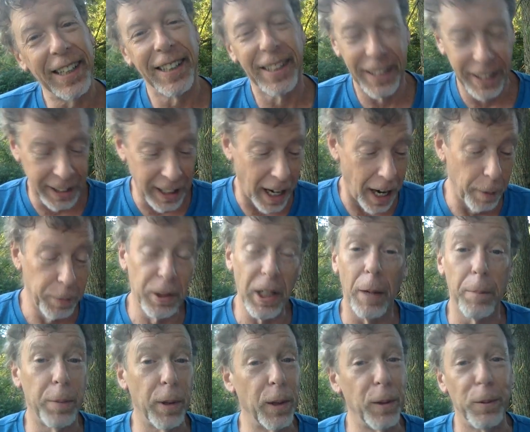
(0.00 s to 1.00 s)
The time's
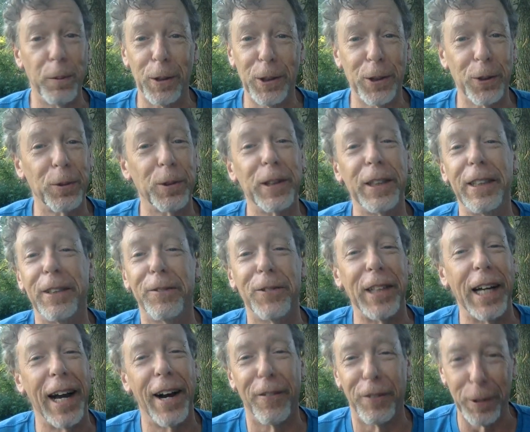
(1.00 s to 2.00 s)
up was a relief
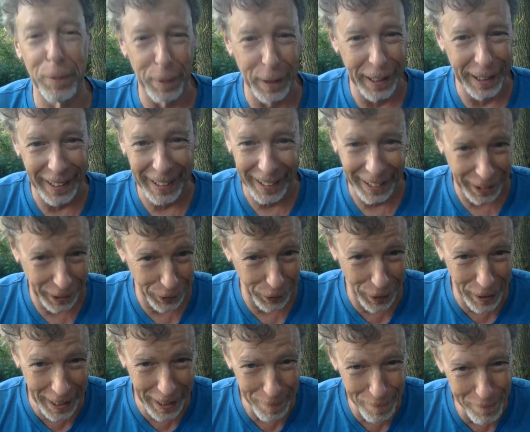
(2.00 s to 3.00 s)
to everybody,
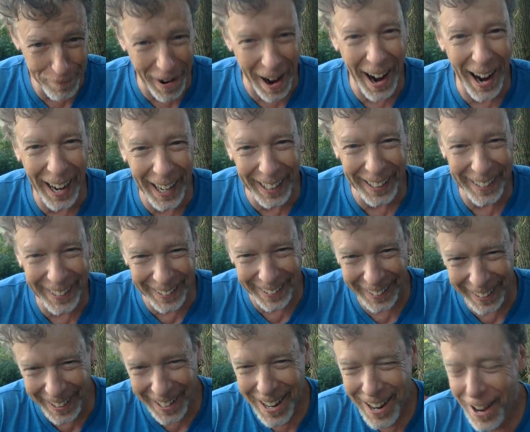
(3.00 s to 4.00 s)
including Biden,
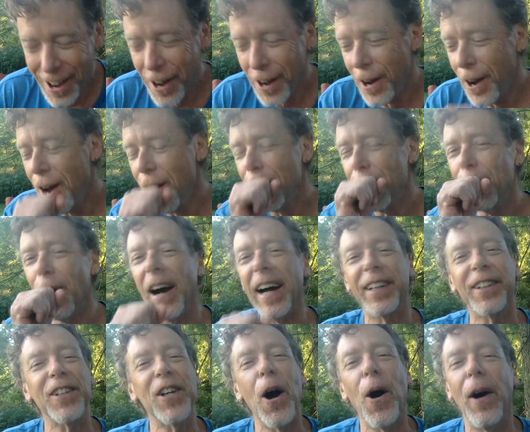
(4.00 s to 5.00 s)
who has
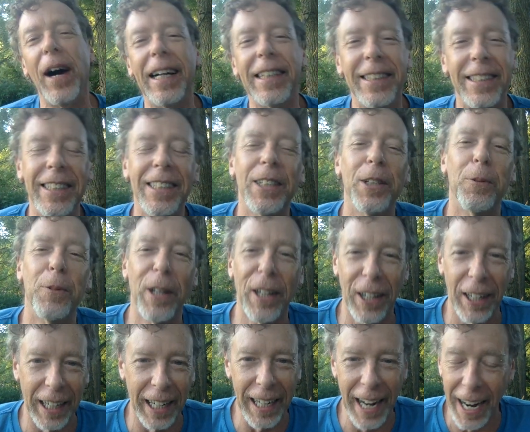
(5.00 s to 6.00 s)
no idea
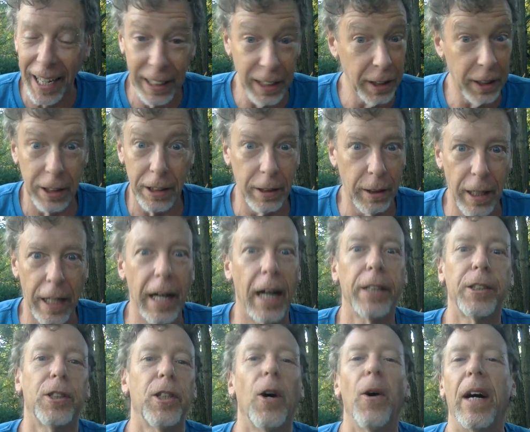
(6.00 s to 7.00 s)
where any
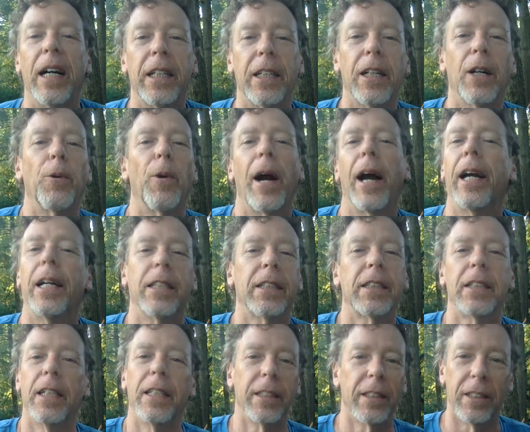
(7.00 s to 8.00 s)

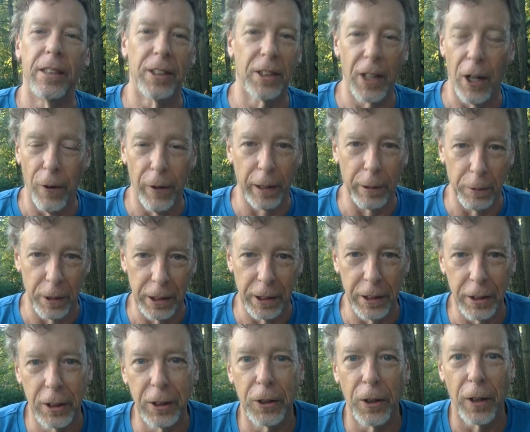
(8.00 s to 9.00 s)
sentence is going once
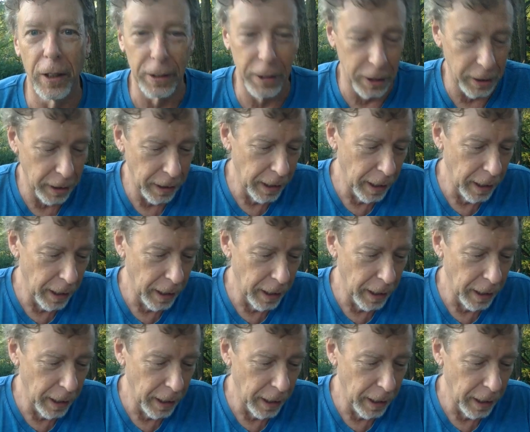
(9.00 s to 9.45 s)
it starts.